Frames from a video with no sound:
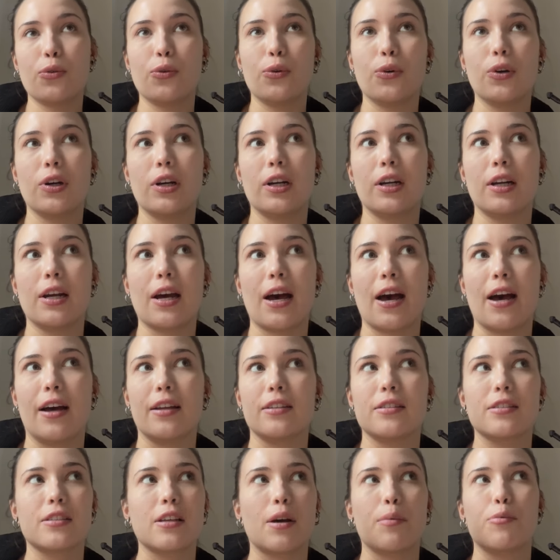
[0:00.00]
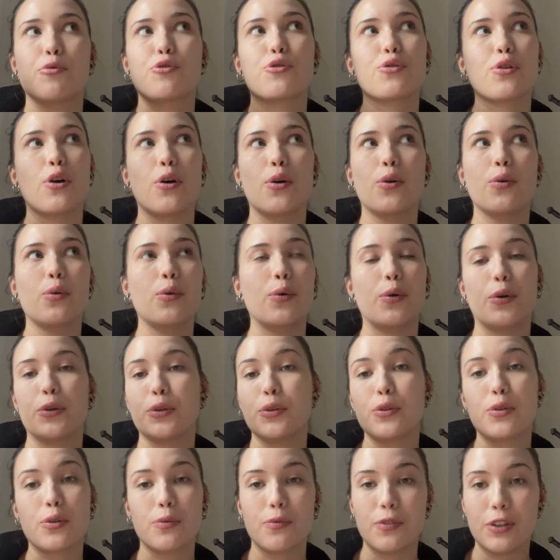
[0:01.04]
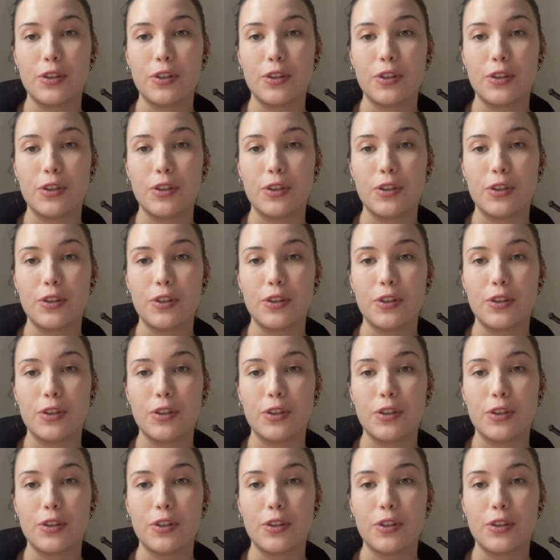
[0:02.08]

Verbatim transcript: or had some show or YouTube